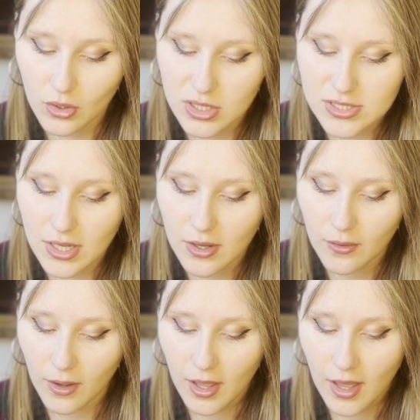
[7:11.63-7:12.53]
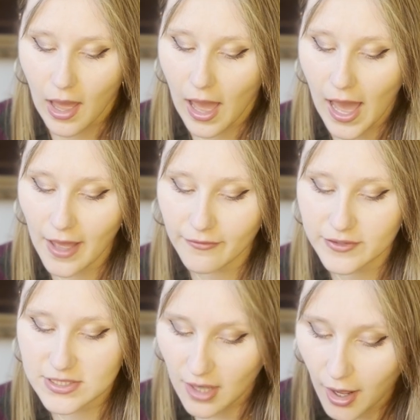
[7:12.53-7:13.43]
So f
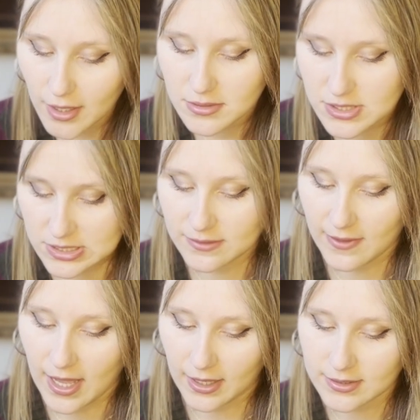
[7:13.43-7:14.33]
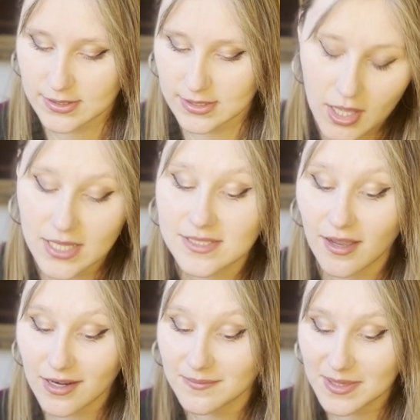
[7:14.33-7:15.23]
dot g of x is
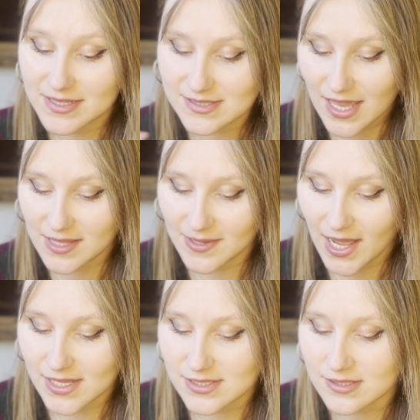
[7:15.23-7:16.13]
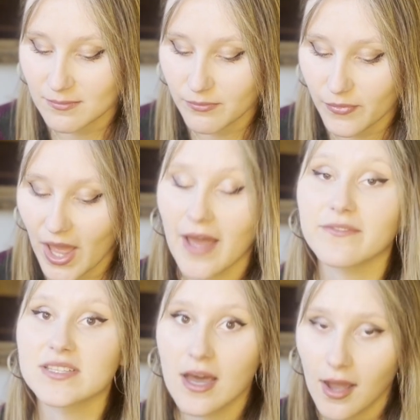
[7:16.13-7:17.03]
not going to be the same as
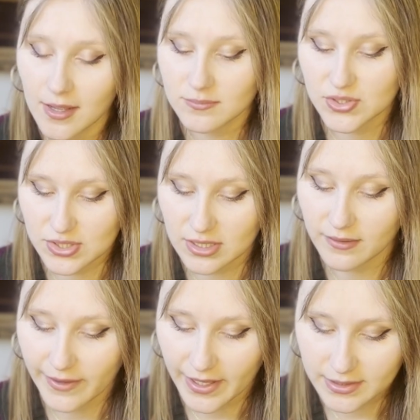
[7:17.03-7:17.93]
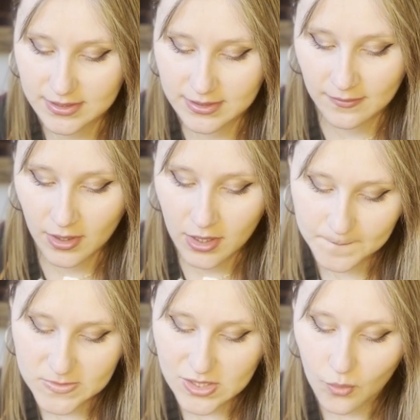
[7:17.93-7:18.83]
f times g of x.
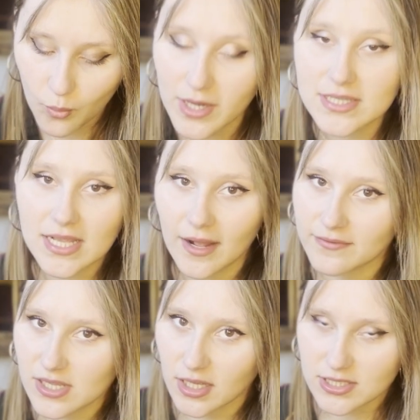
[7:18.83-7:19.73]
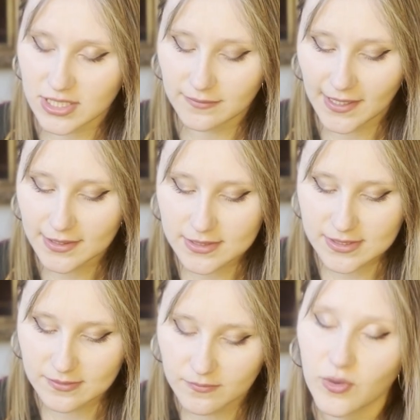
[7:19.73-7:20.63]
So what is f dot g of
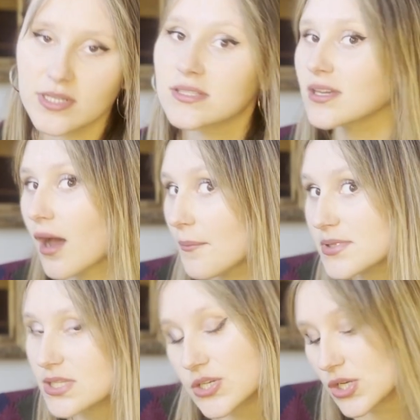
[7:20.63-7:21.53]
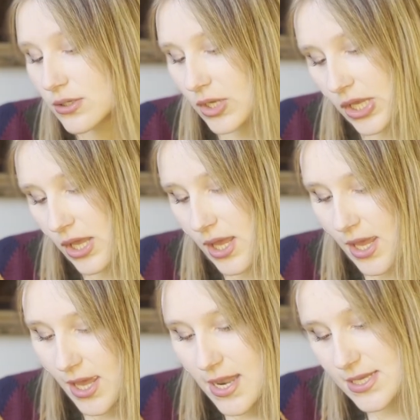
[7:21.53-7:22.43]
x? What is the composition?
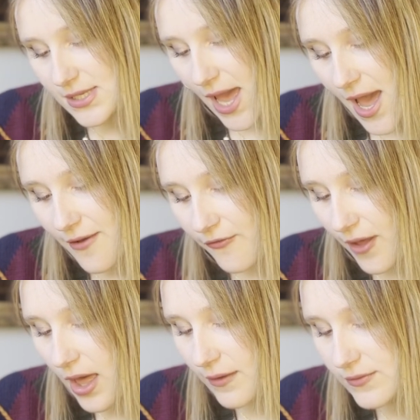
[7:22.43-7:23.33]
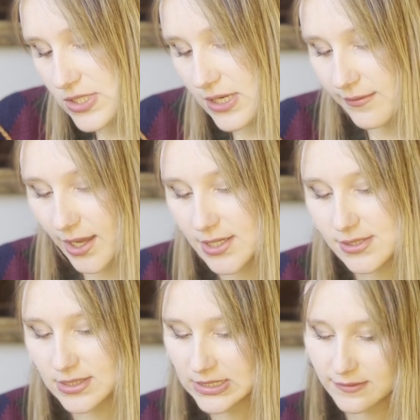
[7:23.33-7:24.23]
It is f of g of
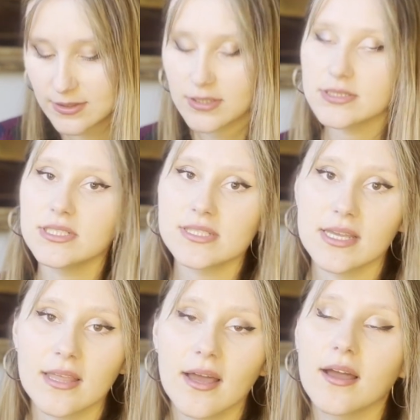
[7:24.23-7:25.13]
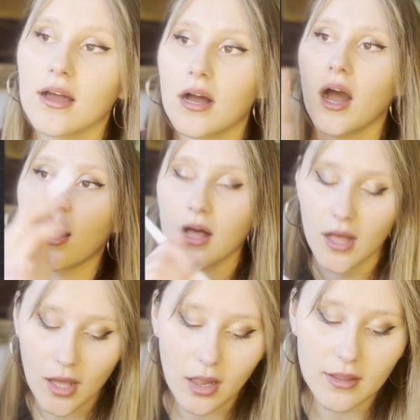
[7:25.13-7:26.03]
x. And if you don't understand that,
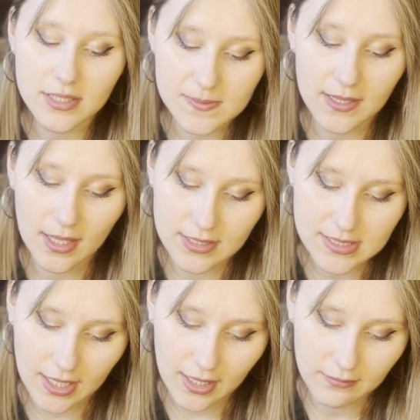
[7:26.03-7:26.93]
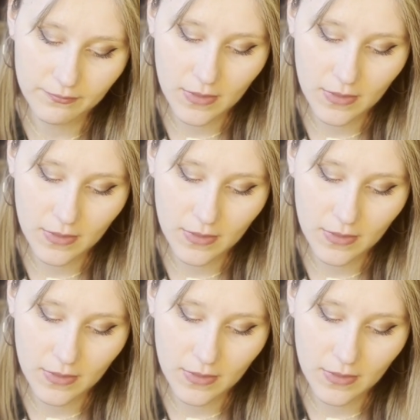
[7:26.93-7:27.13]
I'll explain that in a second.